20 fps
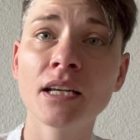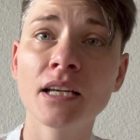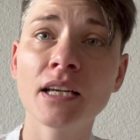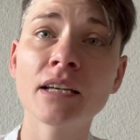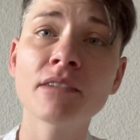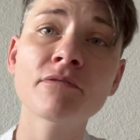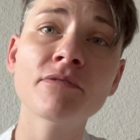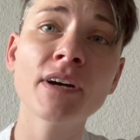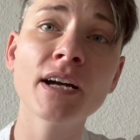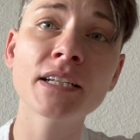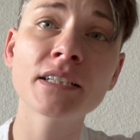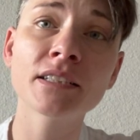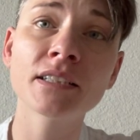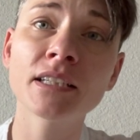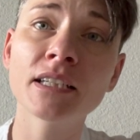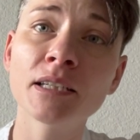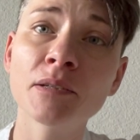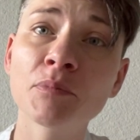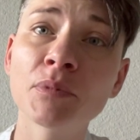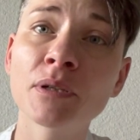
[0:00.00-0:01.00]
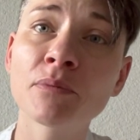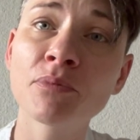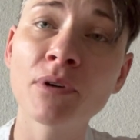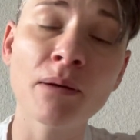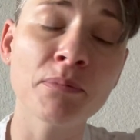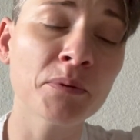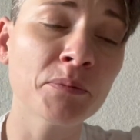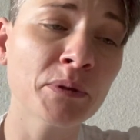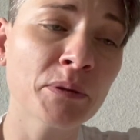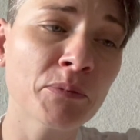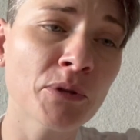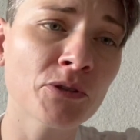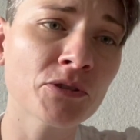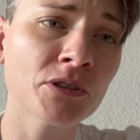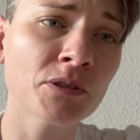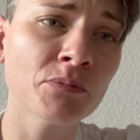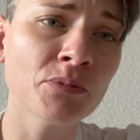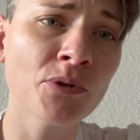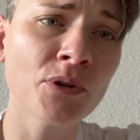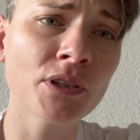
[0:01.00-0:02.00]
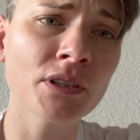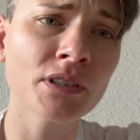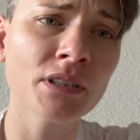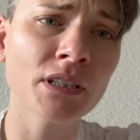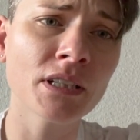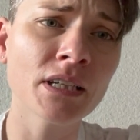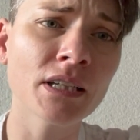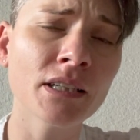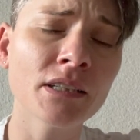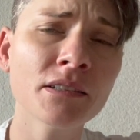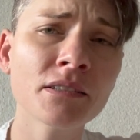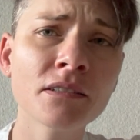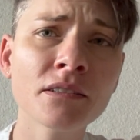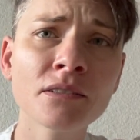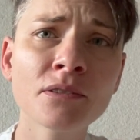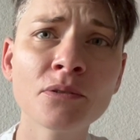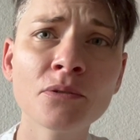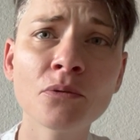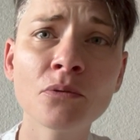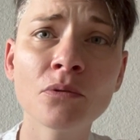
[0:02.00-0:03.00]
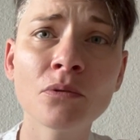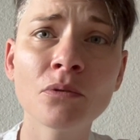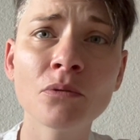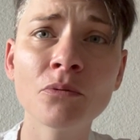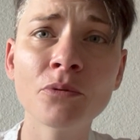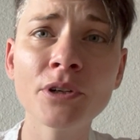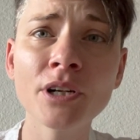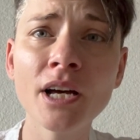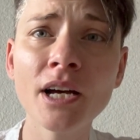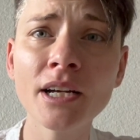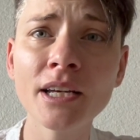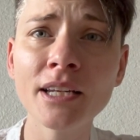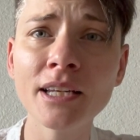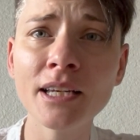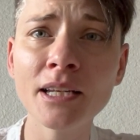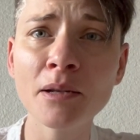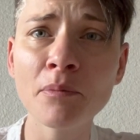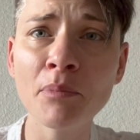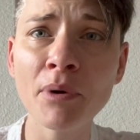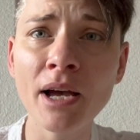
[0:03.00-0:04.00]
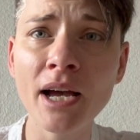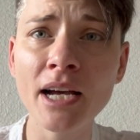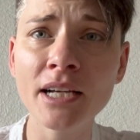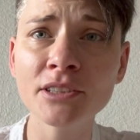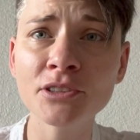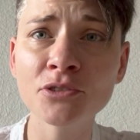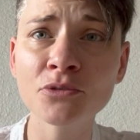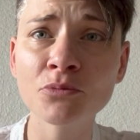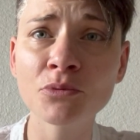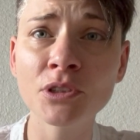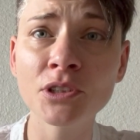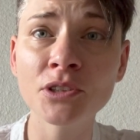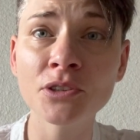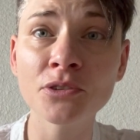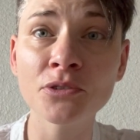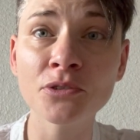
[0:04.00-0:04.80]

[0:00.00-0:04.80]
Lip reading: And finally, but probably most importantly, we're not going to get a pass when you're